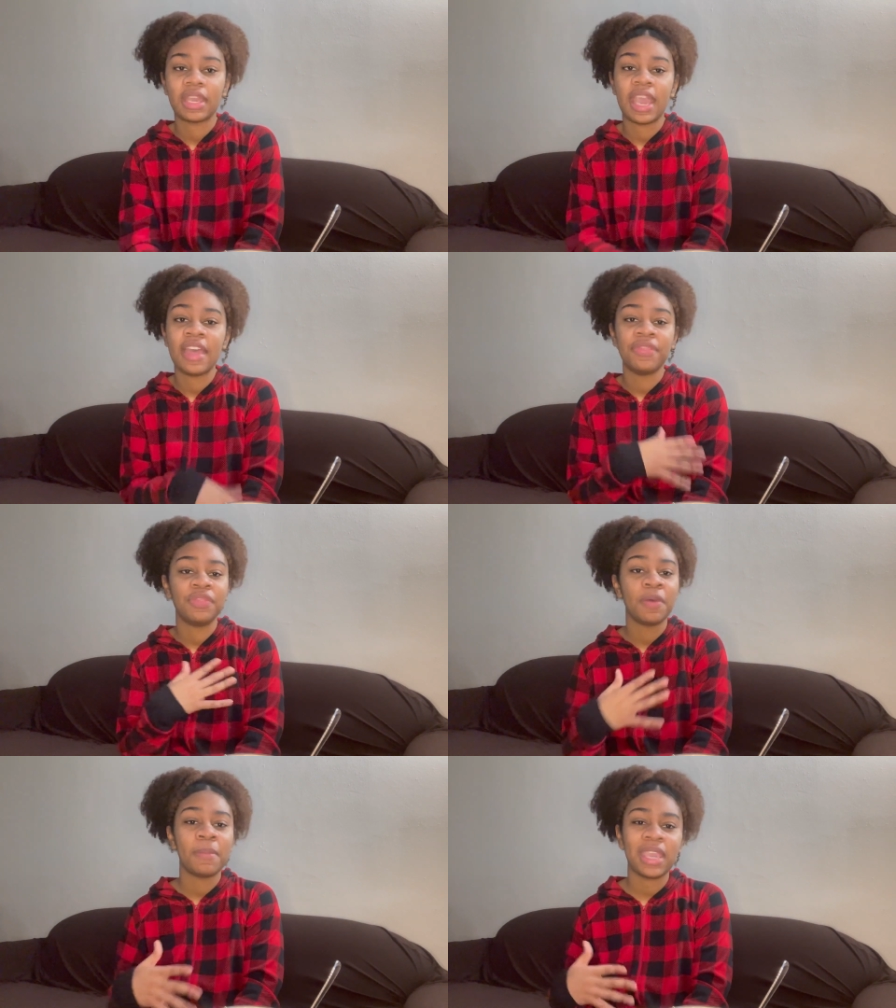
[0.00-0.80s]
And
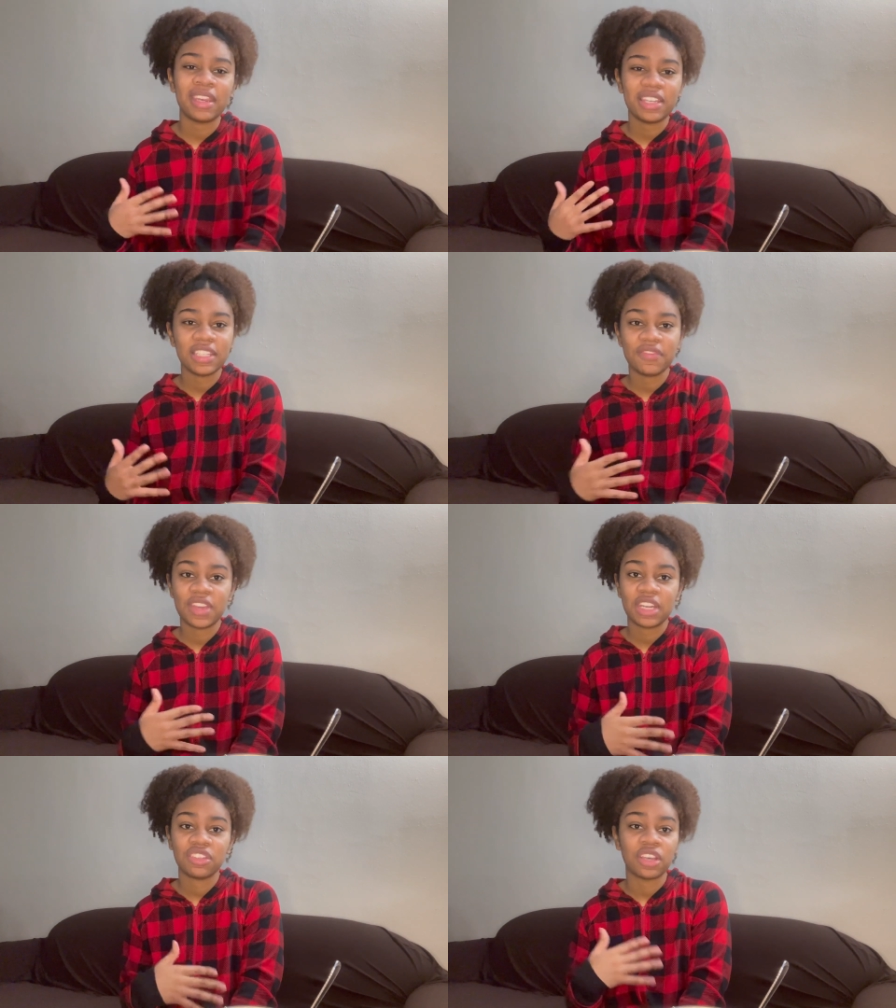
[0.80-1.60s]
the main
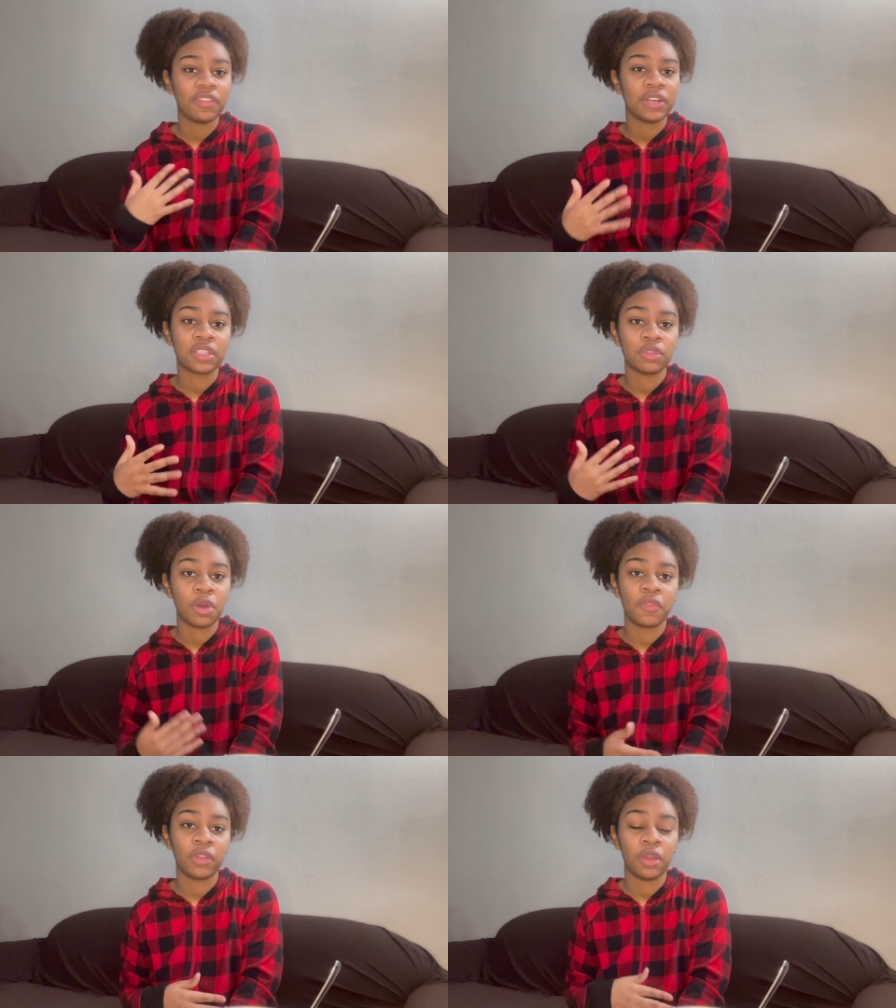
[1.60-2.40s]
disadvantage of hustle
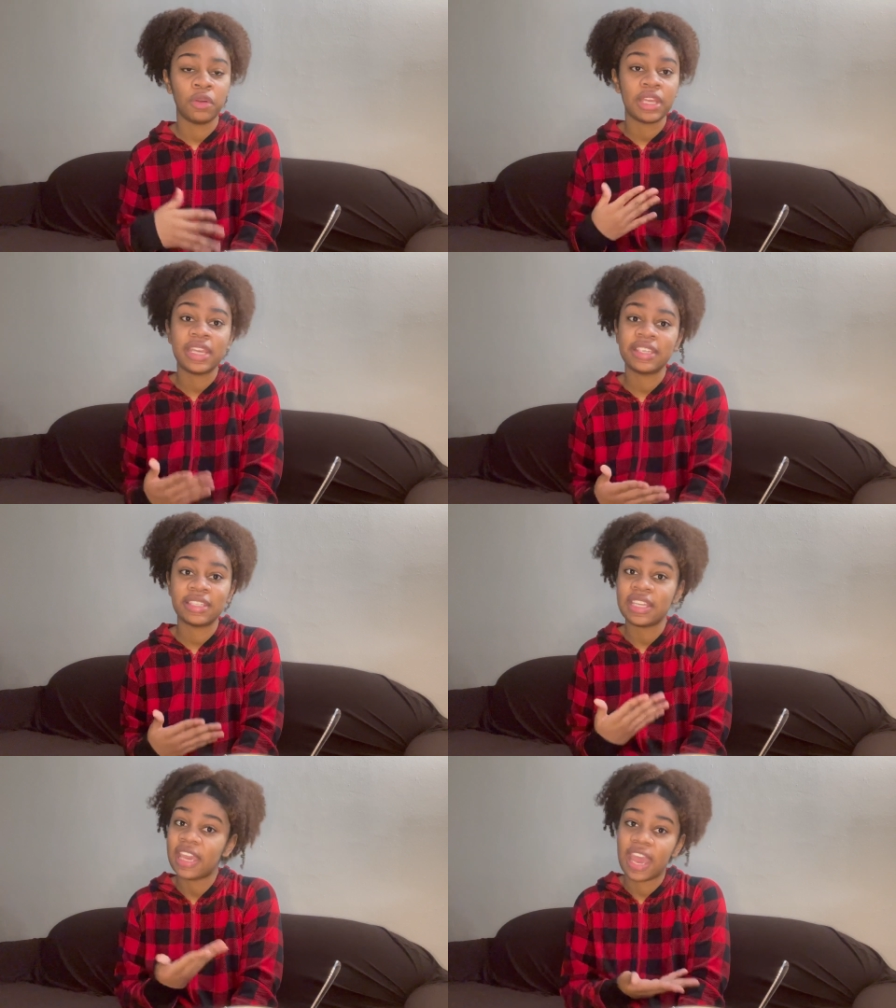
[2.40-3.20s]
overload is
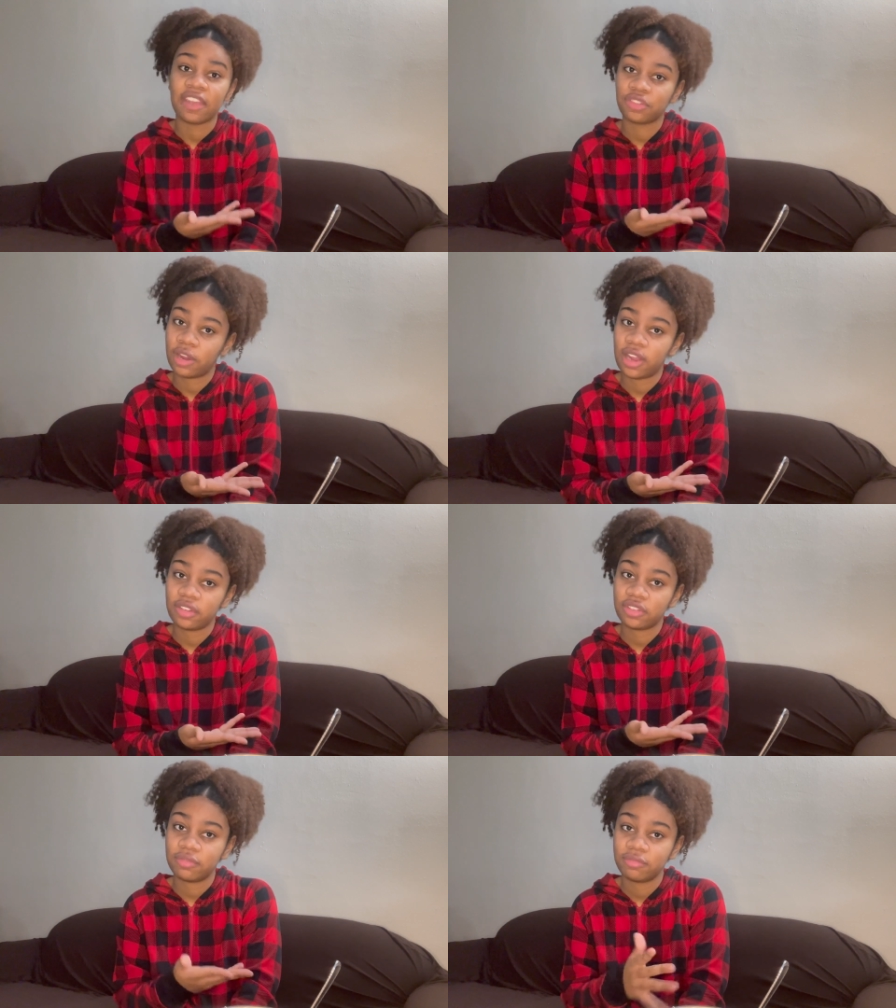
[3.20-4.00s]
the cash crash.